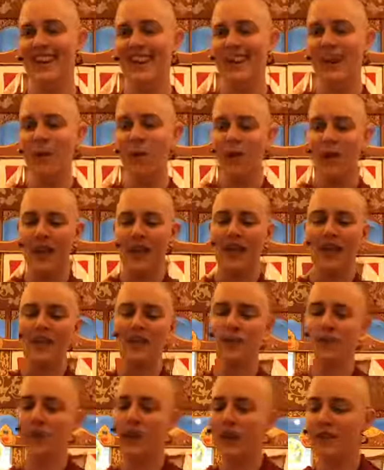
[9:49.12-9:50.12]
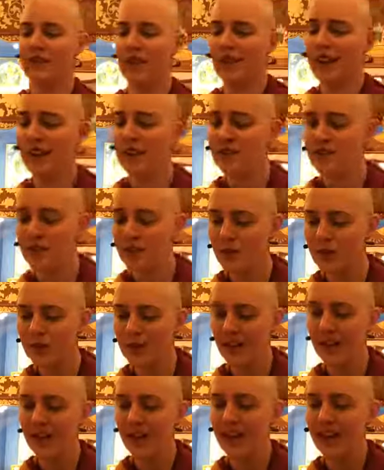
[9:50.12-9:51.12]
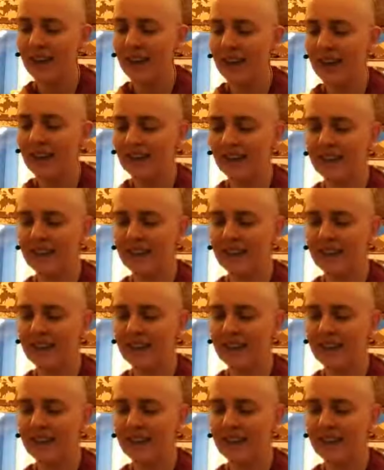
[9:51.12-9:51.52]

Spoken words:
Oh, hey, guess what? I've got an extra one. Haha.